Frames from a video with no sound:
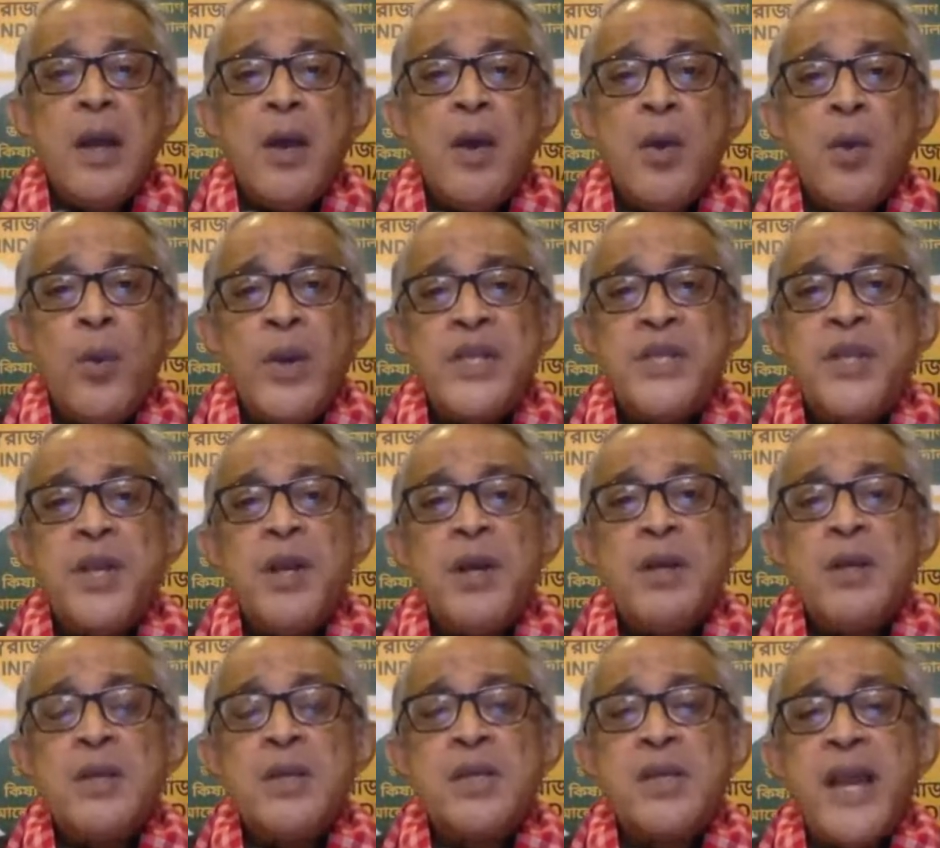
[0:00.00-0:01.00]
which
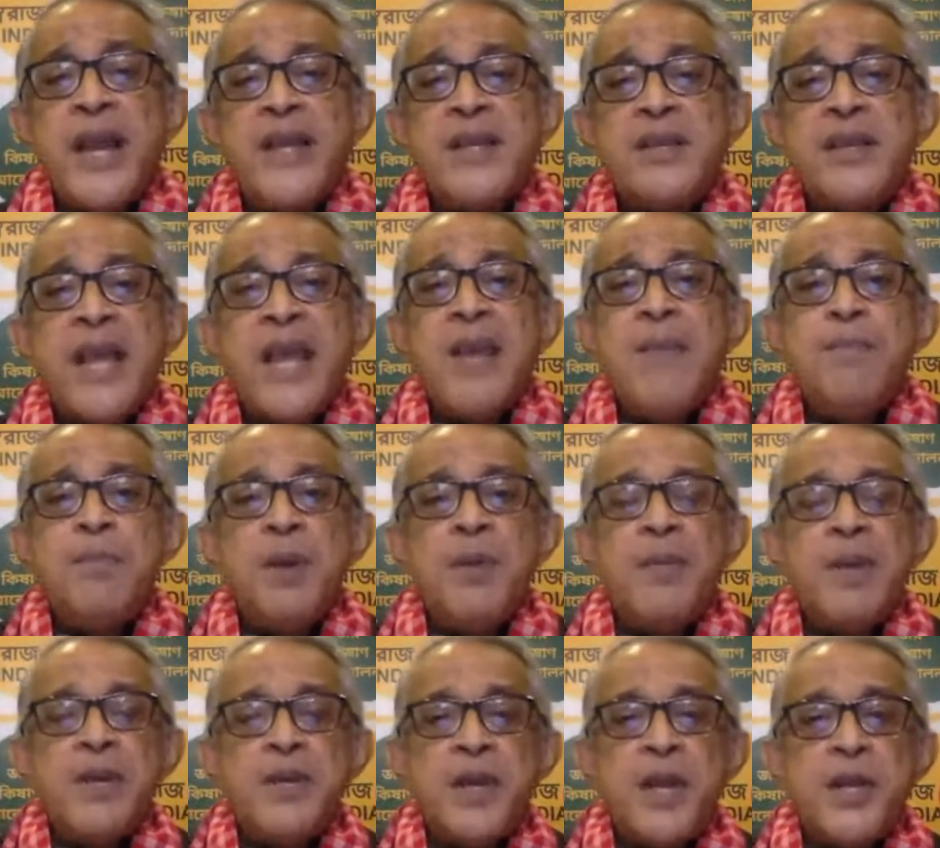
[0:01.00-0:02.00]
stays the
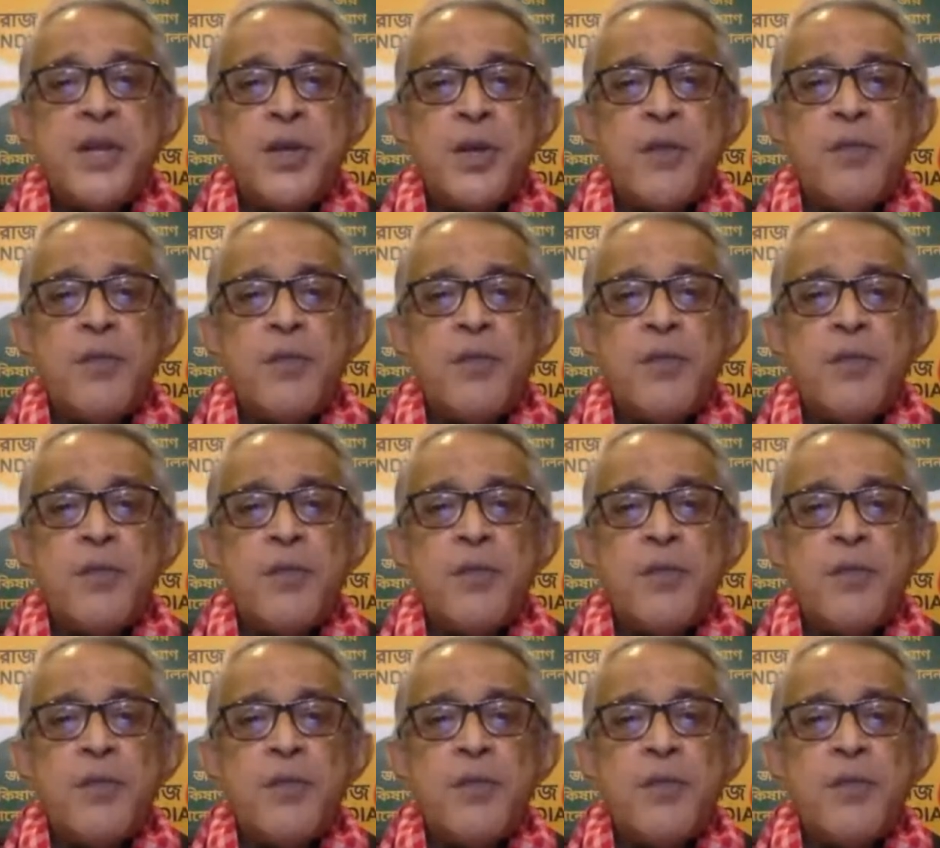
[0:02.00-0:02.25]
implementation